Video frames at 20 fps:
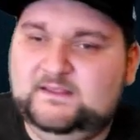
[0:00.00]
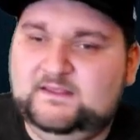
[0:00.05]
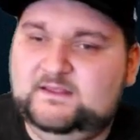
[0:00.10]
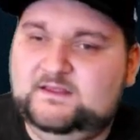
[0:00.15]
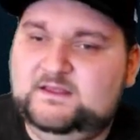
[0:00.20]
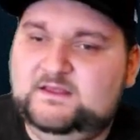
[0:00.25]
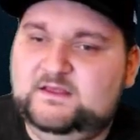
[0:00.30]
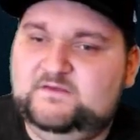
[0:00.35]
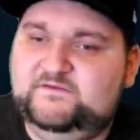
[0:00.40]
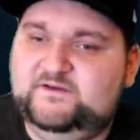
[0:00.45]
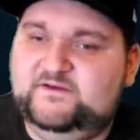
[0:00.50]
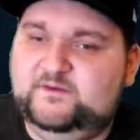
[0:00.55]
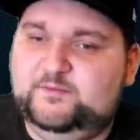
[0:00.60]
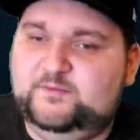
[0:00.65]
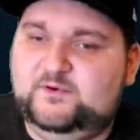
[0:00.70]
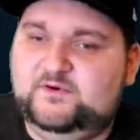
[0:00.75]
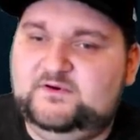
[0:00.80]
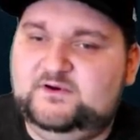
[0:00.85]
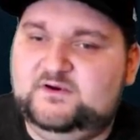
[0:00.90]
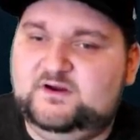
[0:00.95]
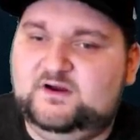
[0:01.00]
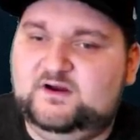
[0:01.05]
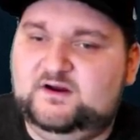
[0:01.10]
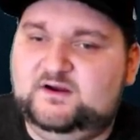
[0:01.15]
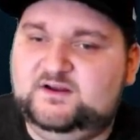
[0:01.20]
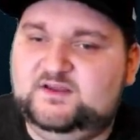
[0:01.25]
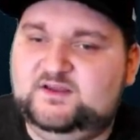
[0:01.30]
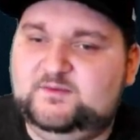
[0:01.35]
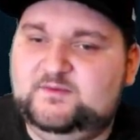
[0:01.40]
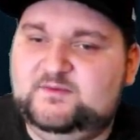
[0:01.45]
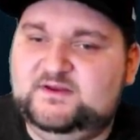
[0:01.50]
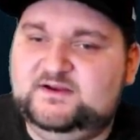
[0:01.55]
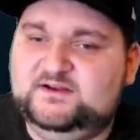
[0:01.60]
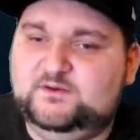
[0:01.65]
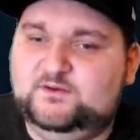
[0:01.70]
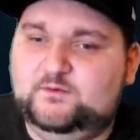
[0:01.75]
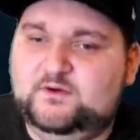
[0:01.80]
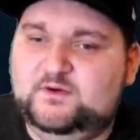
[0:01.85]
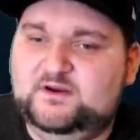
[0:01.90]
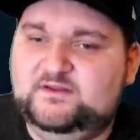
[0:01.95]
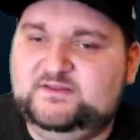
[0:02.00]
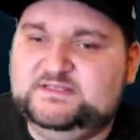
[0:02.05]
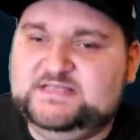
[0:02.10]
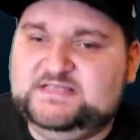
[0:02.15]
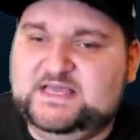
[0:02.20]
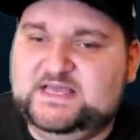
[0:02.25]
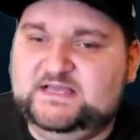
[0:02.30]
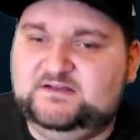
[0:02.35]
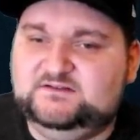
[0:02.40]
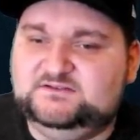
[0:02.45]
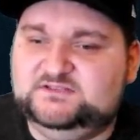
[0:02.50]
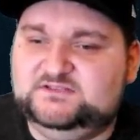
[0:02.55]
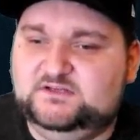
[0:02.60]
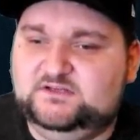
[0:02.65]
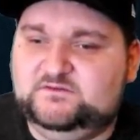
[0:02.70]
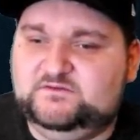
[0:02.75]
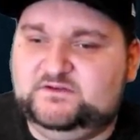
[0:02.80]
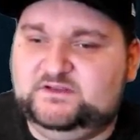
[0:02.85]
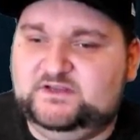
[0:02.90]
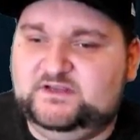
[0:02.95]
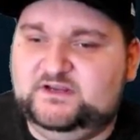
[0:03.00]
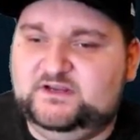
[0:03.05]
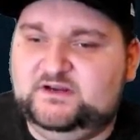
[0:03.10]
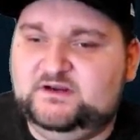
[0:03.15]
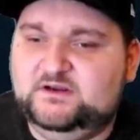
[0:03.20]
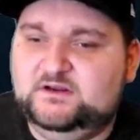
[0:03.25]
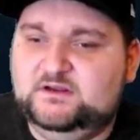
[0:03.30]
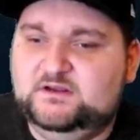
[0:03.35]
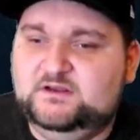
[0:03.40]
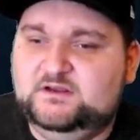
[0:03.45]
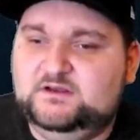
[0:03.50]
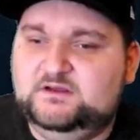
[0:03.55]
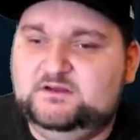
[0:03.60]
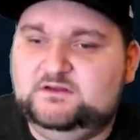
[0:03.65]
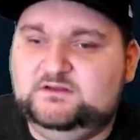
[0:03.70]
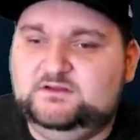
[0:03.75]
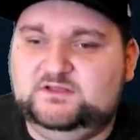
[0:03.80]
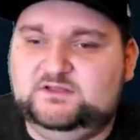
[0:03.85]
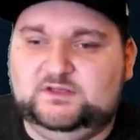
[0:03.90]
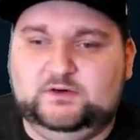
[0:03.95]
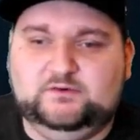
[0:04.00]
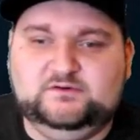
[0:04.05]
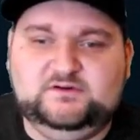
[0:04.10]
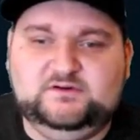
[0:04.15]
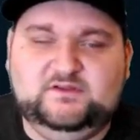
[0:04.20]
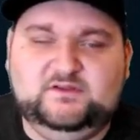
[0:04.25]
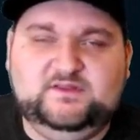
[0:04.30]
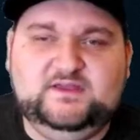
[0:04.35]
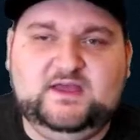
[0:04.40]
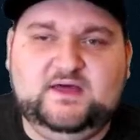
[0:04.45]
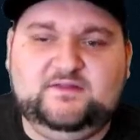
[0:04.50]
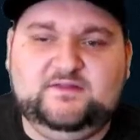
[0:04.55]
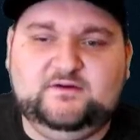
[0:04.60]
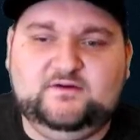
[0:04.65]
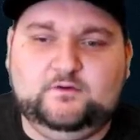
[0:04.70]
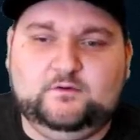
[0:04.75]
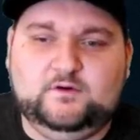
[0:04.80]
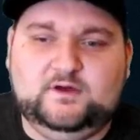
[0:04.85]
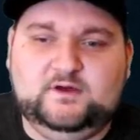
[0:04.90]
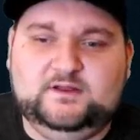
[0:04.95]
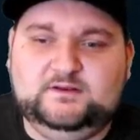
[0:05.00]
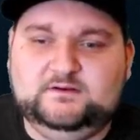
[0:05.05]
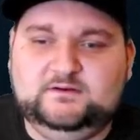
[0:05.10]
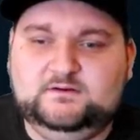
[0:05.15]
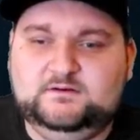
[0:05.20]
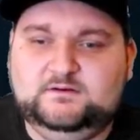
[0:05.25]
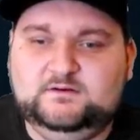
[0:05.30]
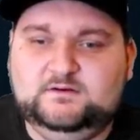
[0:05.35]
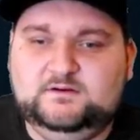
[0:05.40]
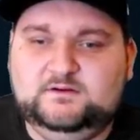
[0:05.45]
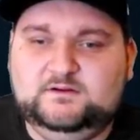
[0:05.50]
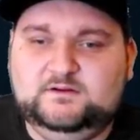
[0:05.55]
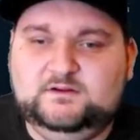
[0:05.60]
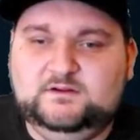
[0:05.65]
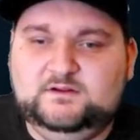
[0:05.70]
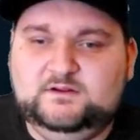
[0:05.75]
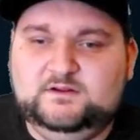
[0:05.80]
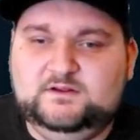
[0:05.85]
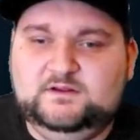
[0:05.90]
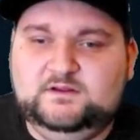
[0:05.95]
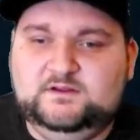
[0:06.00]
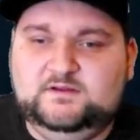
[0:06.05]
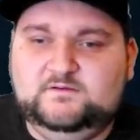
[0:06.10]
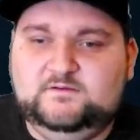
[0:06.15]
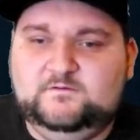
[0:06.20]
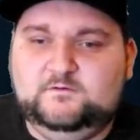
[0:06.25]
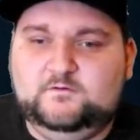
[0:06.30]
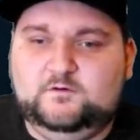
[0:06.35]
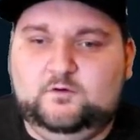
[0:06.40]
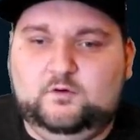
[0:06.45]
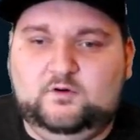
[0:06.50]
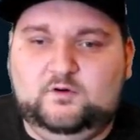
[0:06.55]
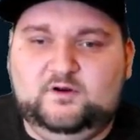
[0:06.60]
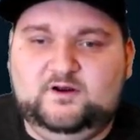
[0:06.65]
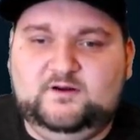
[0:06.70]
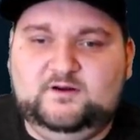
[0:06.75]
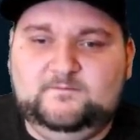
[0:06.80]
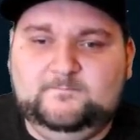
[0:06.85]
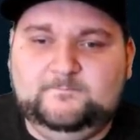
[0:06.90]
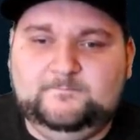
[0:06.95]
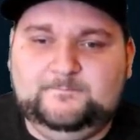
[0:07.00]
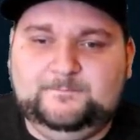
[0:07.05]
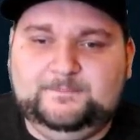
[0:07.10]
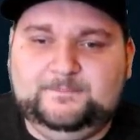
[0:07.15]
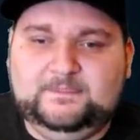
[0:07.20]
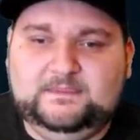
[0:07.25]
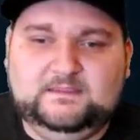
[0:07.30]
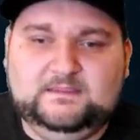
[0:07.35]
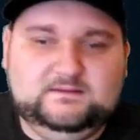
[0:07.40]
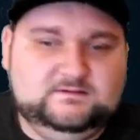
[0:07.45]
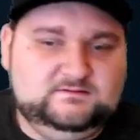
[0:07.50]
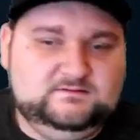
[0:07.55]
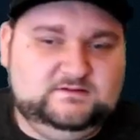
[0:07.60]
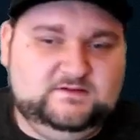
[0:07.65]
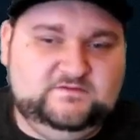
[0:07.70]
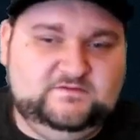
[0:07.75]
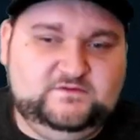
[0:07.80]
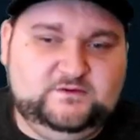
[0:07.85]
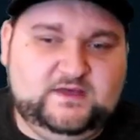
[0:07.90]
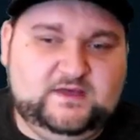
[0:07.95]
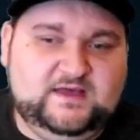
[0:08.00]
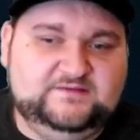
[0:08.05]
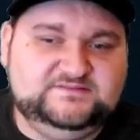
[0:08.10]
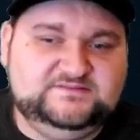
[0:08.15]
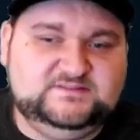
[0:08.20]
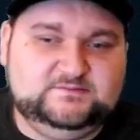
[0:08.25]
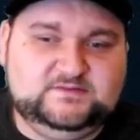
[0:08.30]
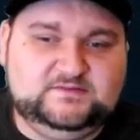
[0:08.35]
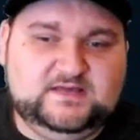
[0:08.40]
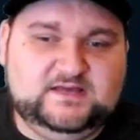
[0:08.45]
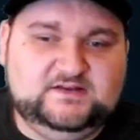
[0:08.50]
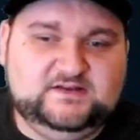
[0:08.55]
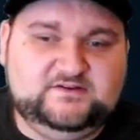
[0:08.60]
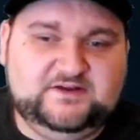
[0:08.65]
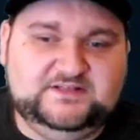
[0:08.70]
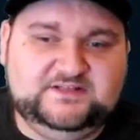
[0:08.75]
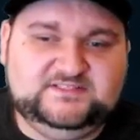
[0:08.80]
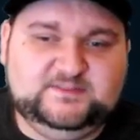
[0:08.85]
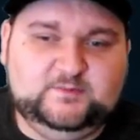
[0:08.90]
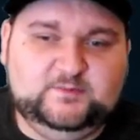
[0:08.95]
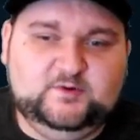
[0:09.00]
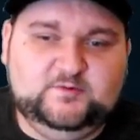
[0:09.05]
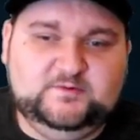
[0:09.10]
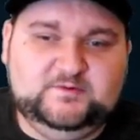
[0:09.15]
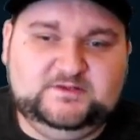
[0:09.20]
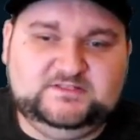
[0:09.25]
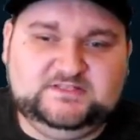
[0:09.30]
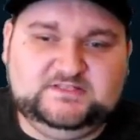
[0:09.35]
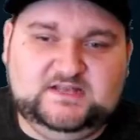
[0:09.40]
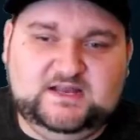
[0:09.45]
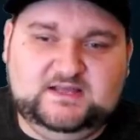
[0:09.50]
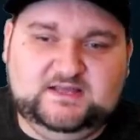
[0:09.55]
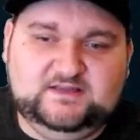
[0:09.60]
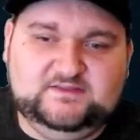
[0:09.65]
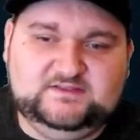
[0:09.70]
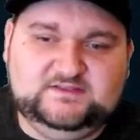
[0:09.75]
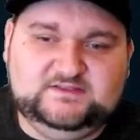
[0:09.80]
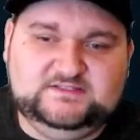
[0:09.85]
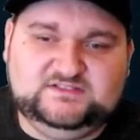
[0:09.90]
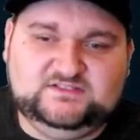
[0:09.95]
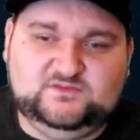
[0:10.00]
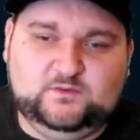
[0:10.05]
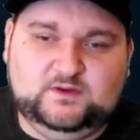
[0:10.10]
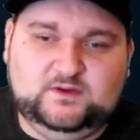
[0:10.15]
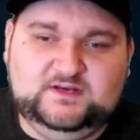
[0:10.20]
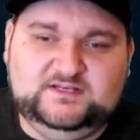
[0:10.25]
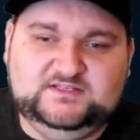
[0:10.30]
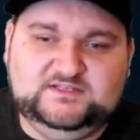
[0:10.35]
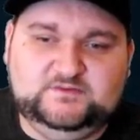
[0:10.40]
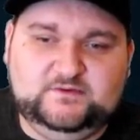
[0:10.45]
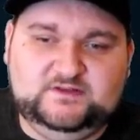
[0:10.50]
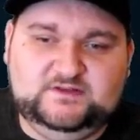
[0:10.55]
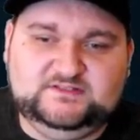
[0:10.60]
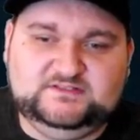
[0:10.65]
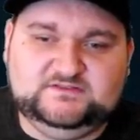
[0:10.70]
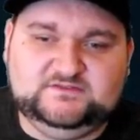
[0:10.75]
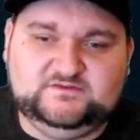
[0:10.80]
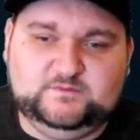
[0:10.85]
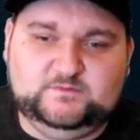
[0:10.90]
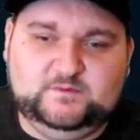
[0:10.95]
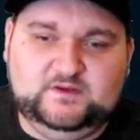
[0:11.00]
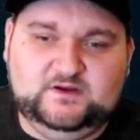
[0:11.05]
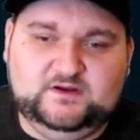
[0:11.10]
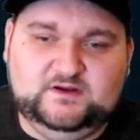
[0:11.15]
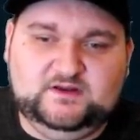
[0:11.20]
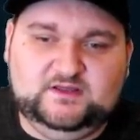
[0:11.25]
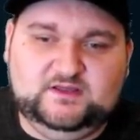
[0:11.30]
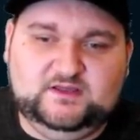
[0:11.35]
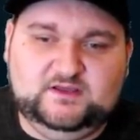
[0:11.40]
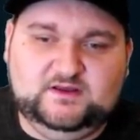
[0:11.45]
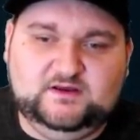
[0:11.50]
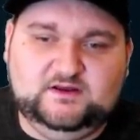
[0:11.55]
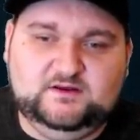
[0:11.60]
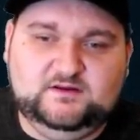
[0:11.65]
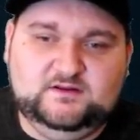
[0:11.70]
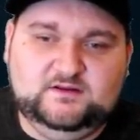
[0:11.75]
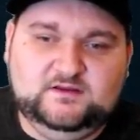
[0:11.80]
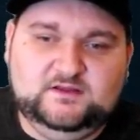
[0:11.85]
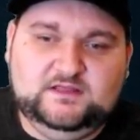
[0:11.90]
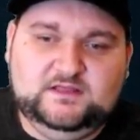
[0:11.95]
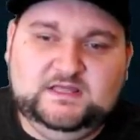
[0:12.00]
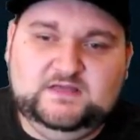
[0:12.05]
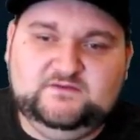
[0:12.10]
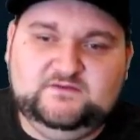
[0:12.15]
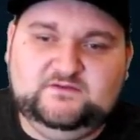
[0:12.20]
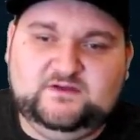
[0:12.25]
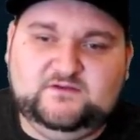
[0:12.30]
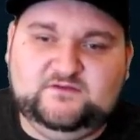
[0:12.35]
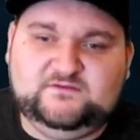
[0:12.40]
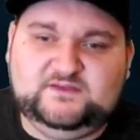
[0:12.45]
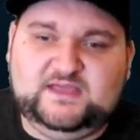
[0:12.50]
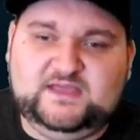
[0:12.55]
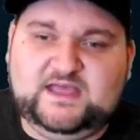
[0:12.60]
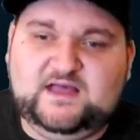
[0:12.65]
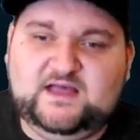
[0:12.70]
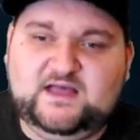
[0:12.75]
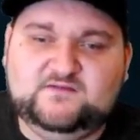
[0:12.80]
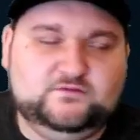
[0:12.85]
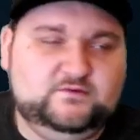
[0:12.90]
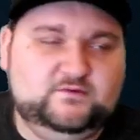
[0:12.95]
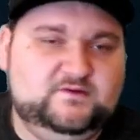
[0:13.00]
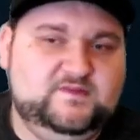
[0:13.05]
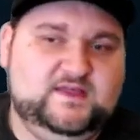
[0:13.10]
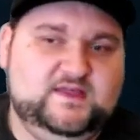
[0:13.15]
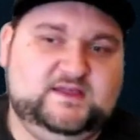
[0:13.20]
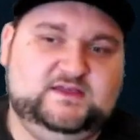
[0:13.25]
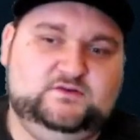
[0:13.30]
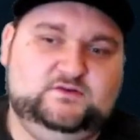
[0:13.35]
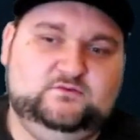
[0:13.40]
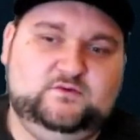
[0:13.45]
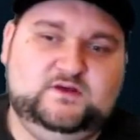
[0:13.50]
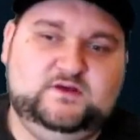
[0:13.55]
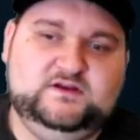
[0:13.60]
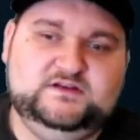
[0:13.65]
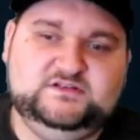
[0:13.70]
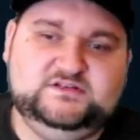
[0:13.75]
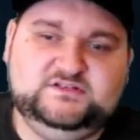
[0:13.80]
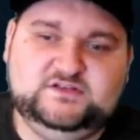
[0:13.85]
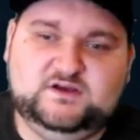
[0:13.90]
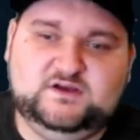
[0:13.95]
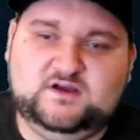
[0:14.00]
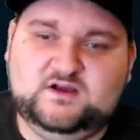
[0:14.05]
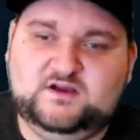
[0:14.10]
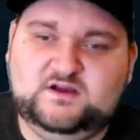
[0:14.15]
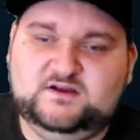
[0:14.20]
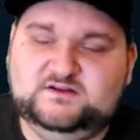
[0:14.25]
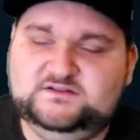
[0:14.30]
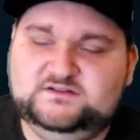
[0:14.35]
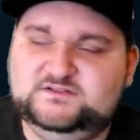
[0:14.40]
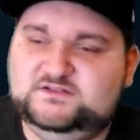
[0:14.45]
If your opponent hard committed to one of these angles over here, go to the other one. Or, if you have some kind of crazy movement shenanigan, this is 22 inches from here to here. If you have cavalry that can run and charge,